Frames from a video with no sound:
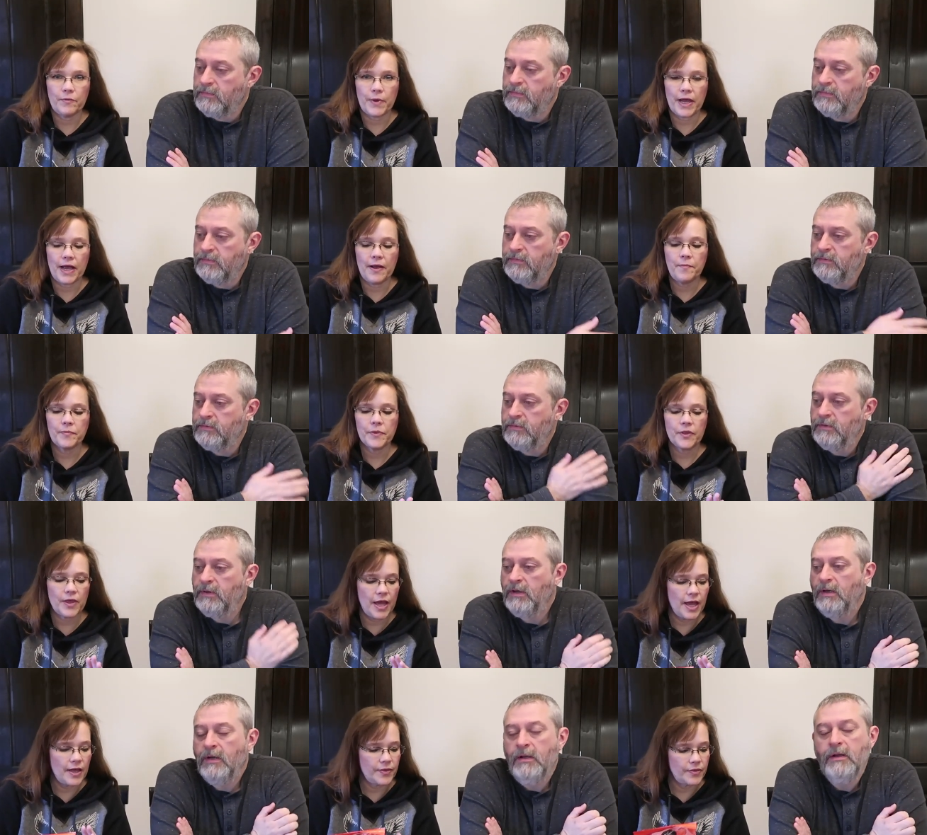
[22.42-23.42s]
Speaker 1: the bat
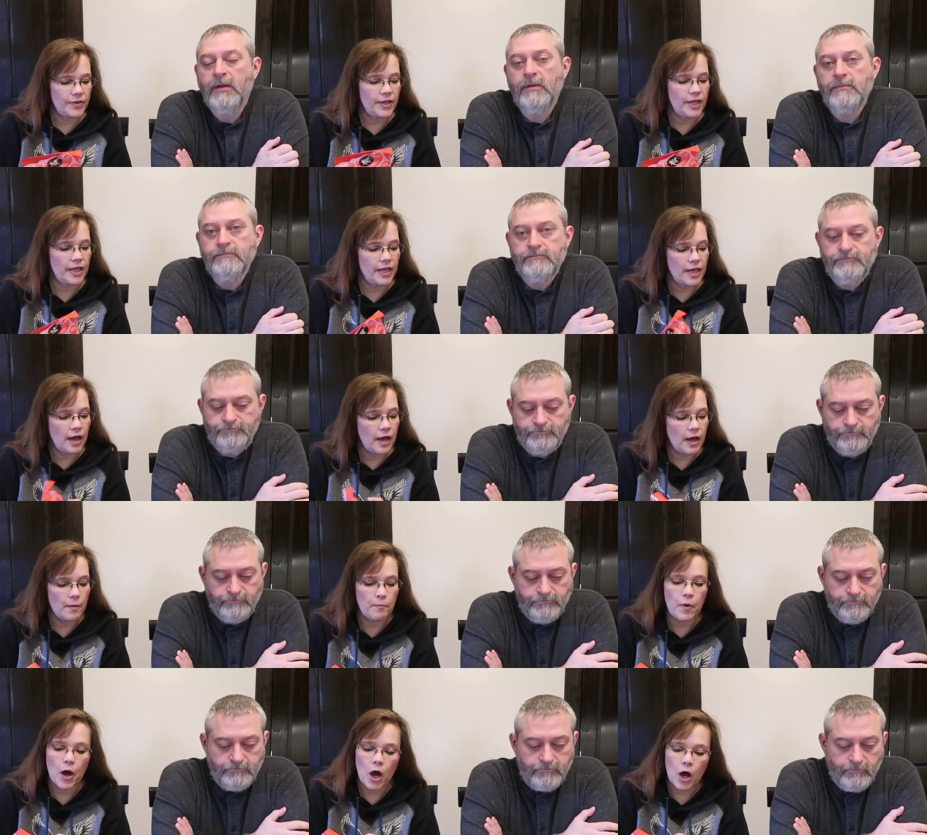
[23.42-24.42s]
that the
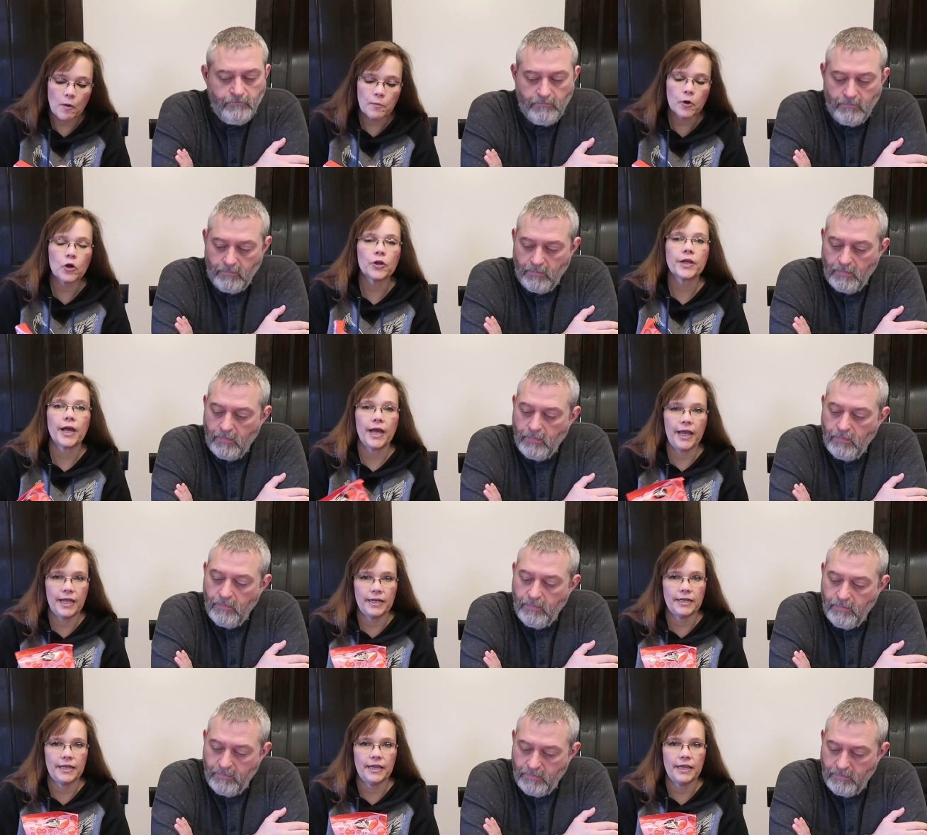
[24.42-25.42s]
uh, Palmer
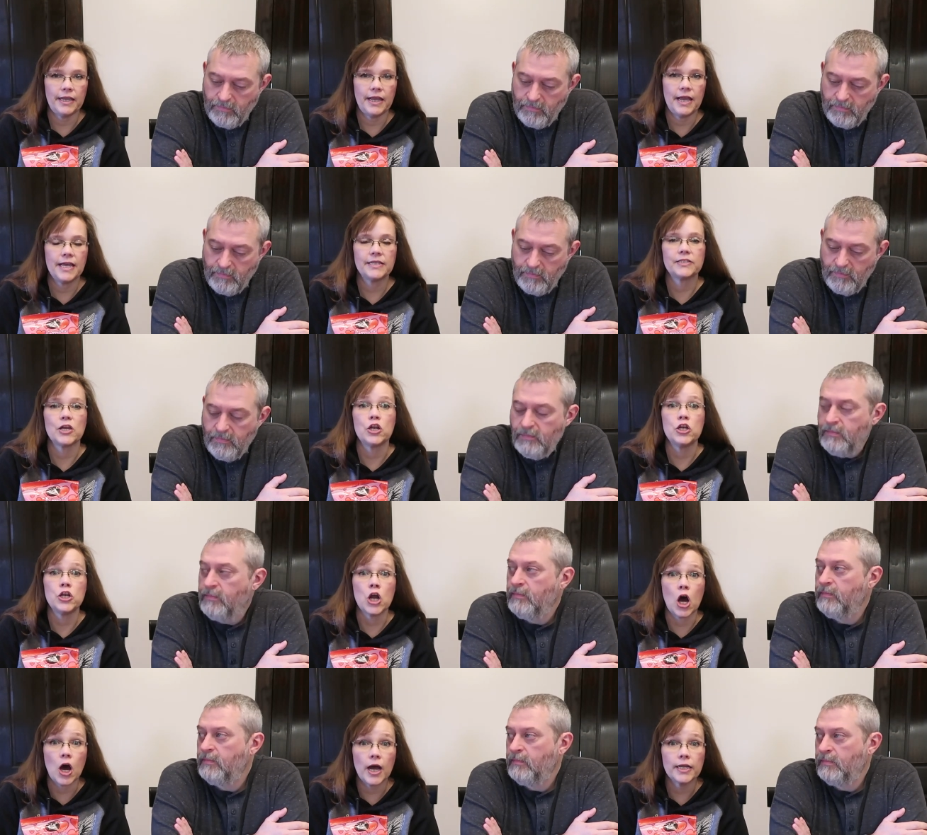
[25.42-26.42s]
candy is
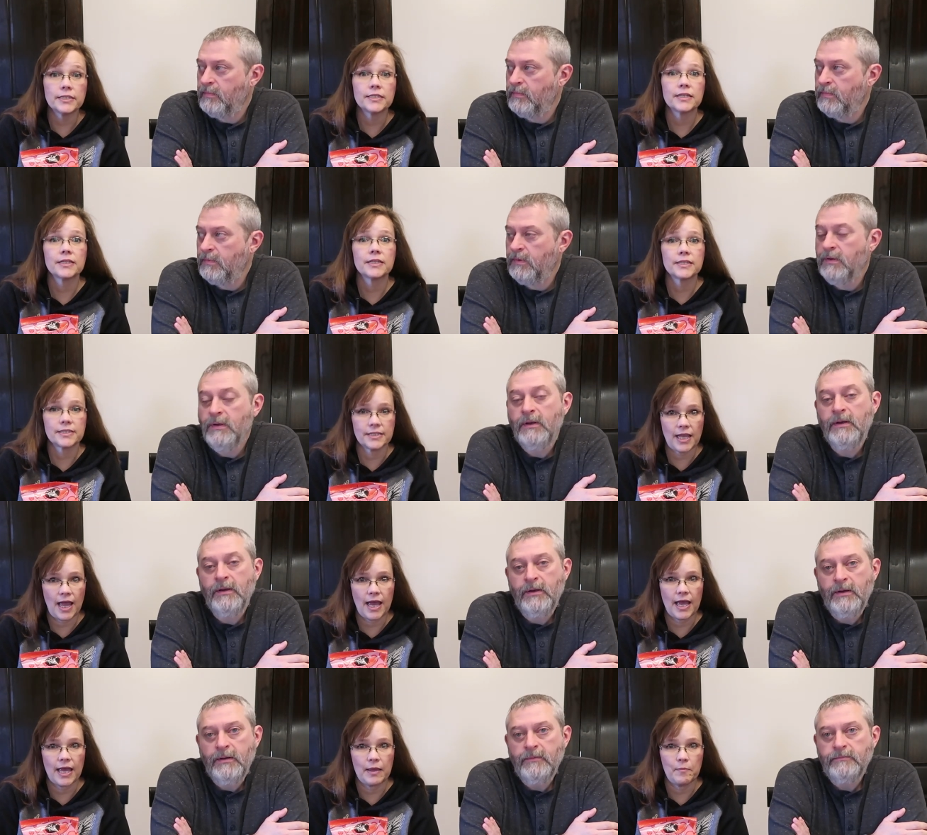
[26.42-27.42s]
not the
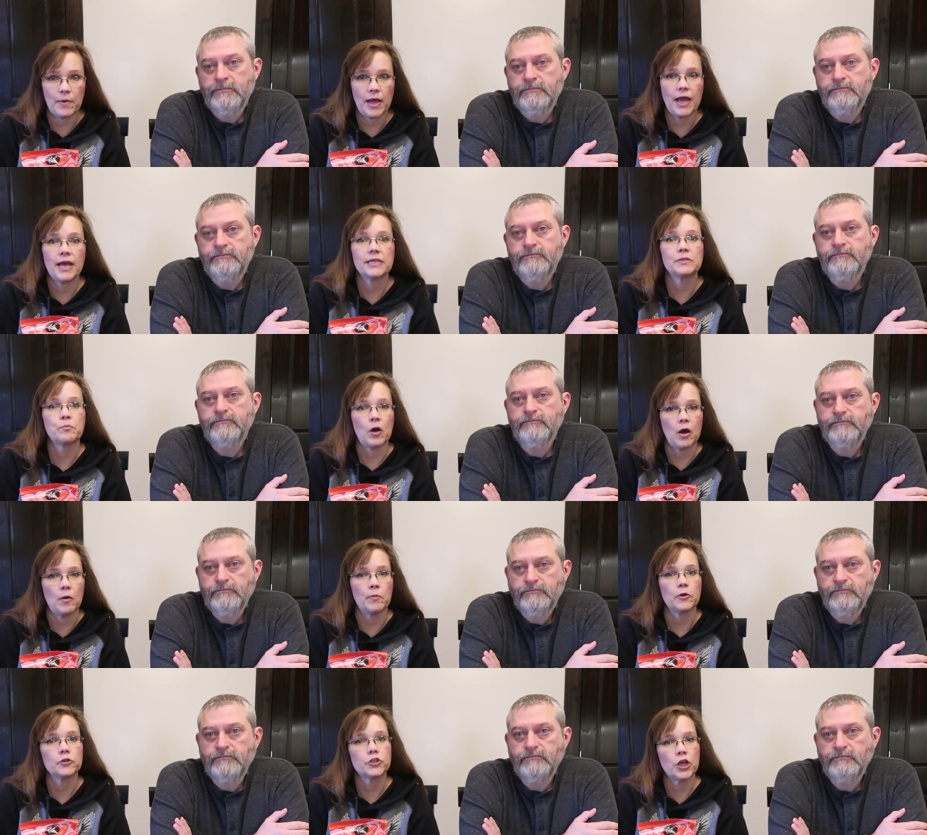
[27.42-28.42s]
same as
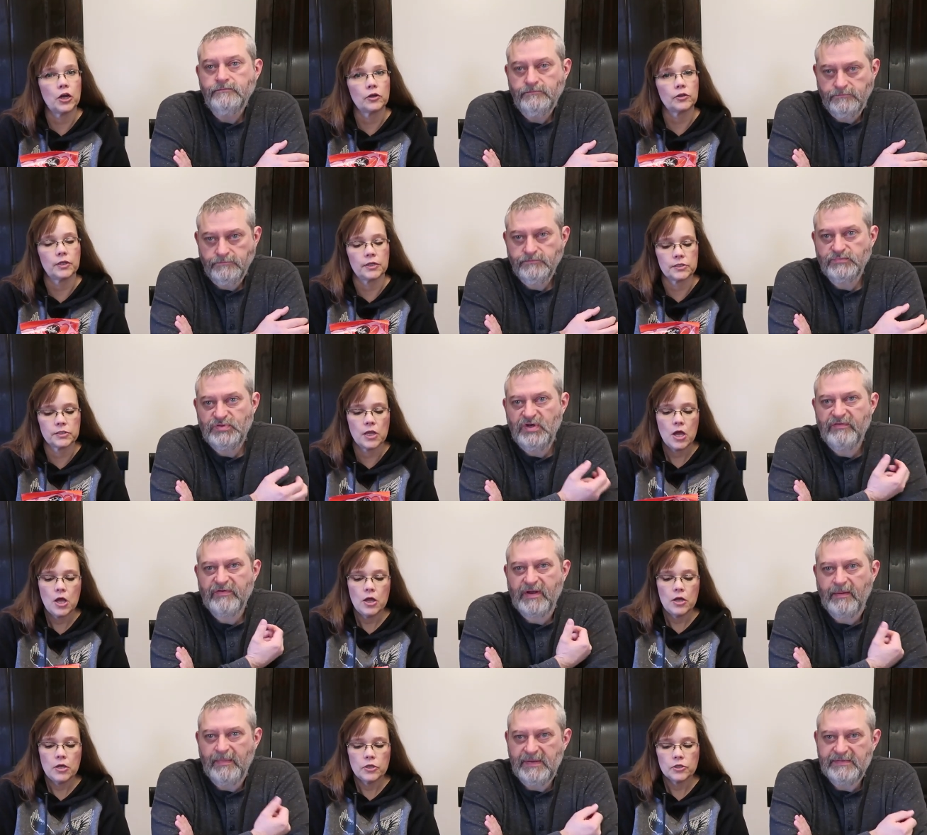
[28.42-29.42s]
Palmer chocolate. Here
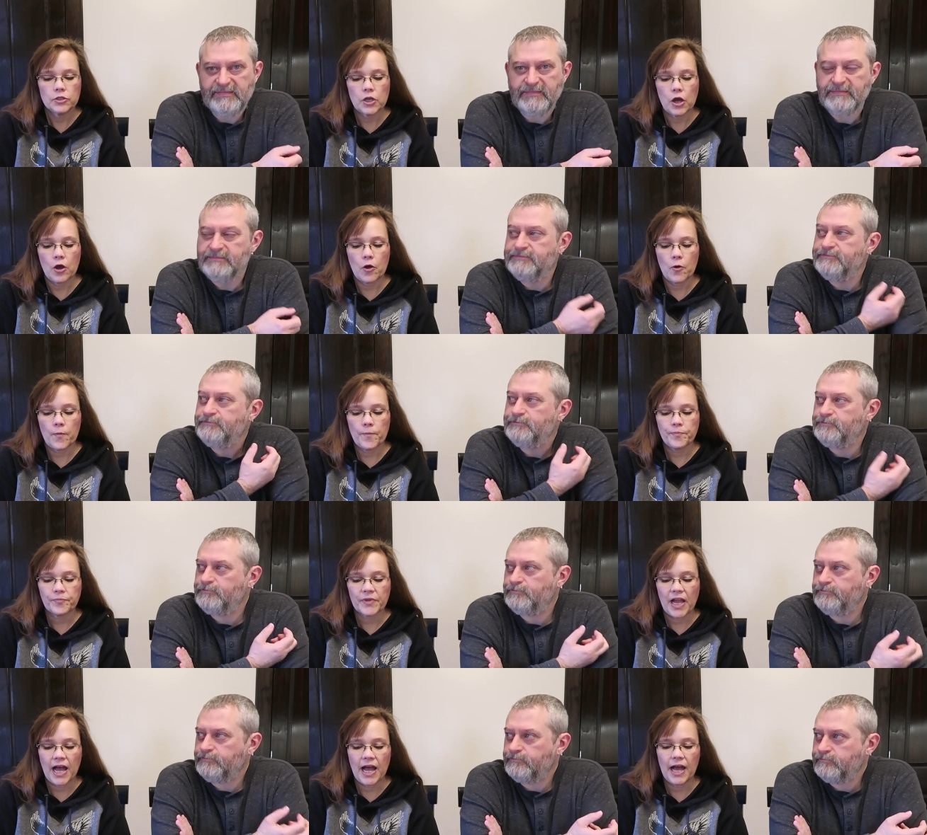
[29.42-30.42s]
we go. So
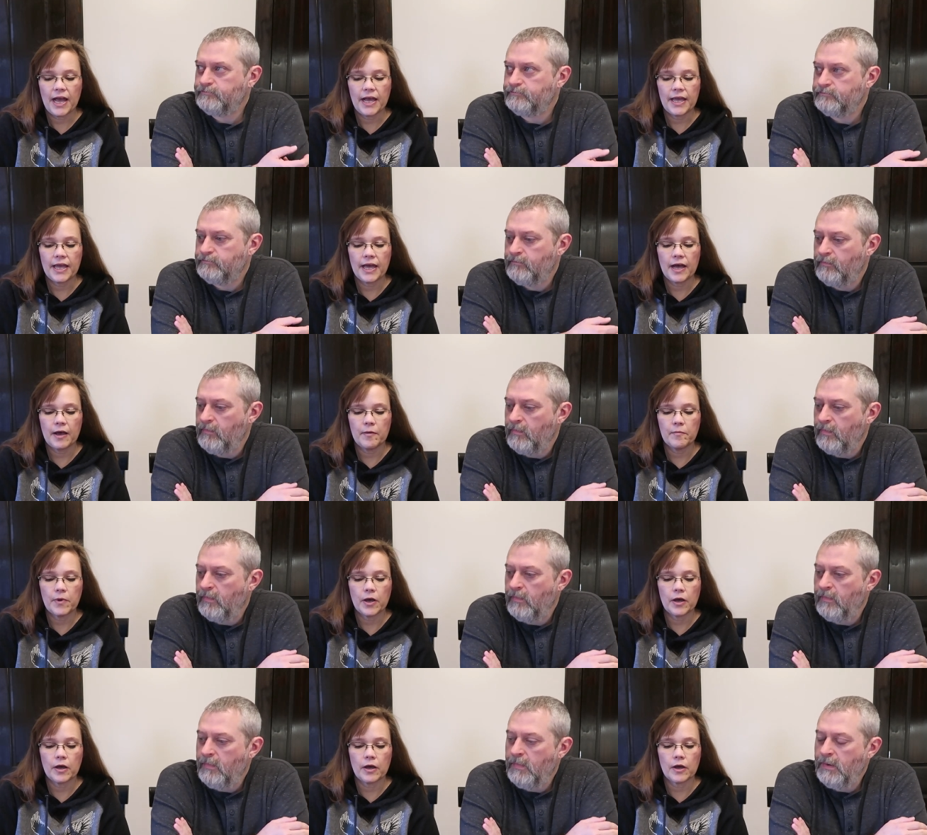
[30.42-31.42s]
I
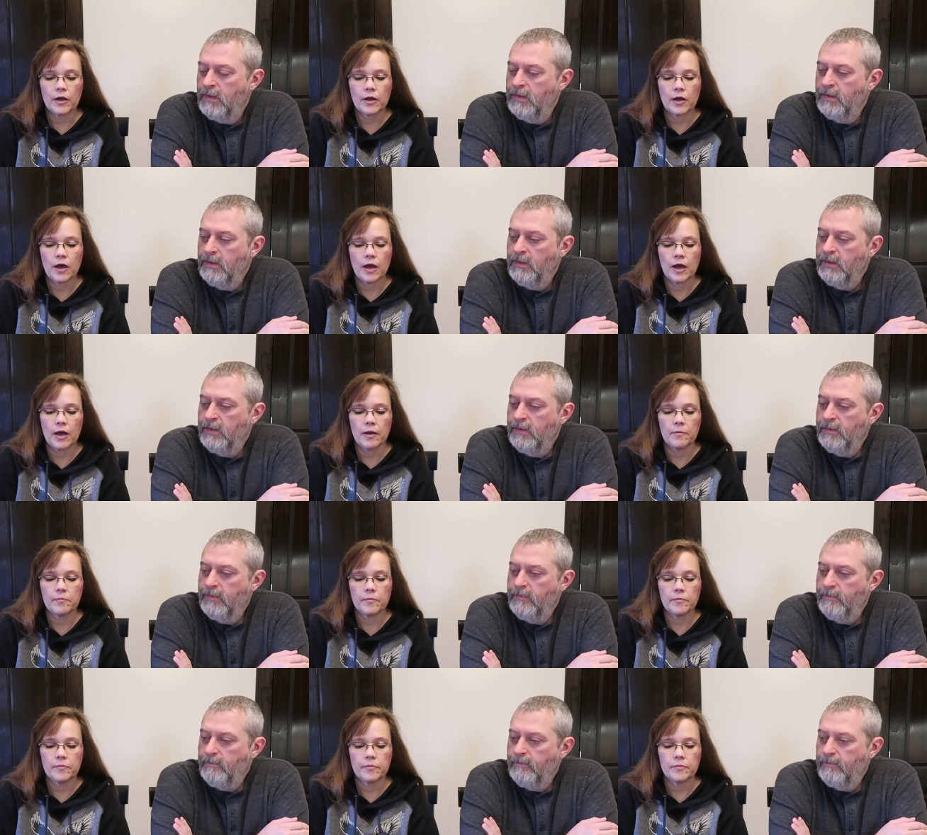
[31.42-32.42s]
am
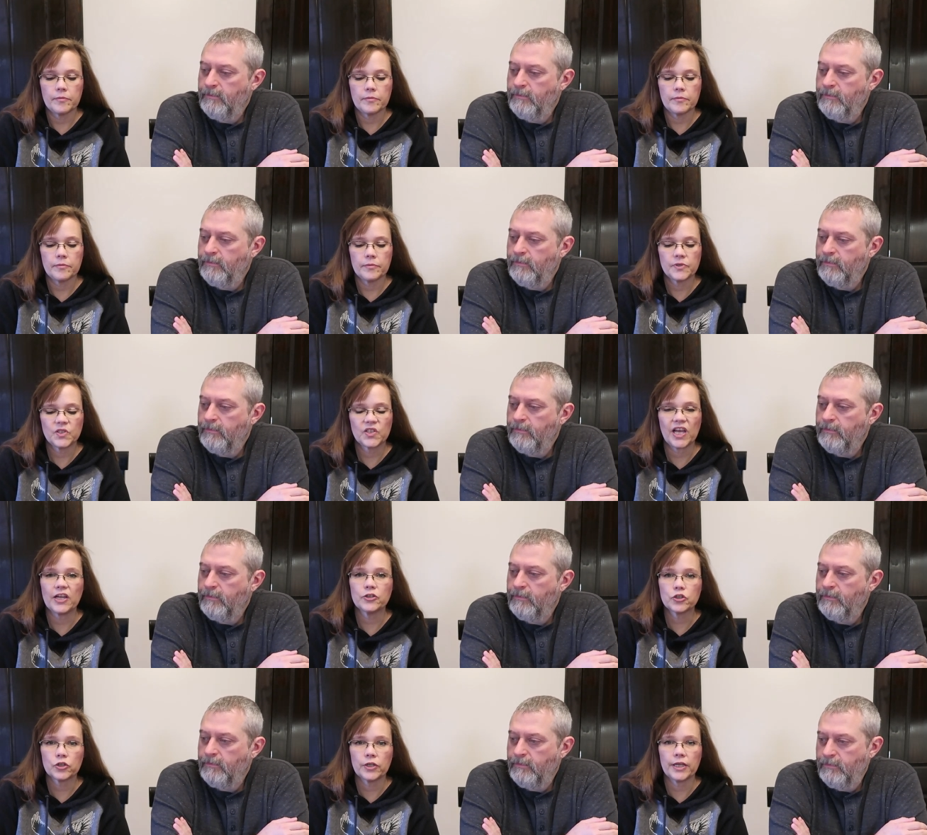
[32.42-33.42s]
um,
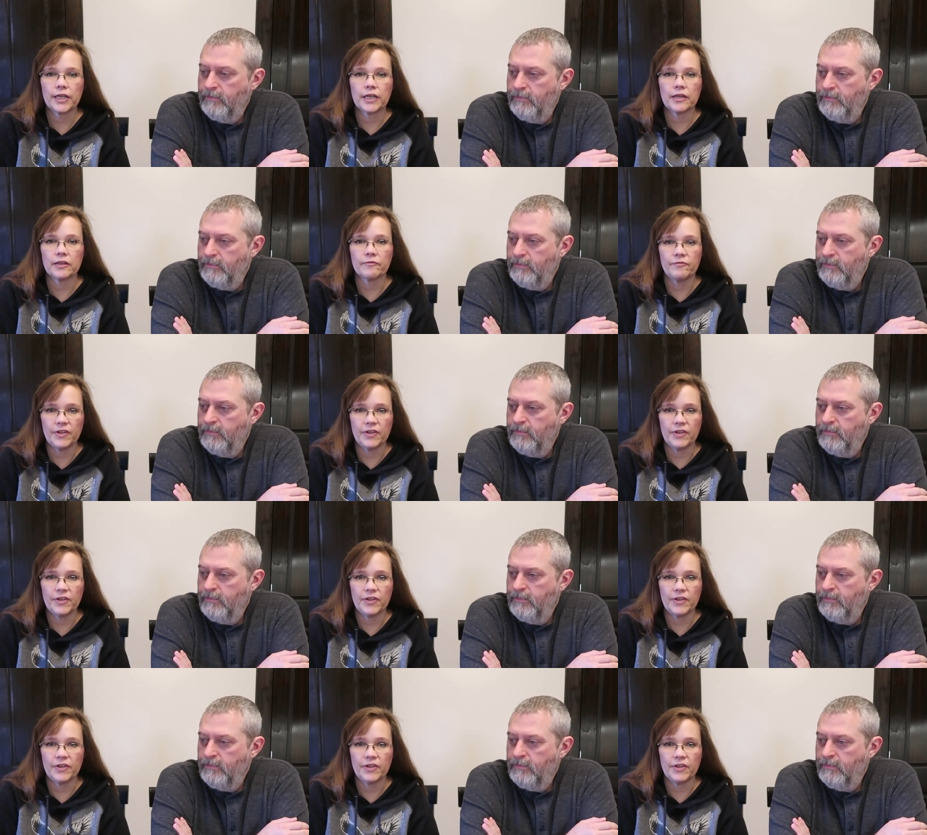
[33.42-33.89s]
scheduling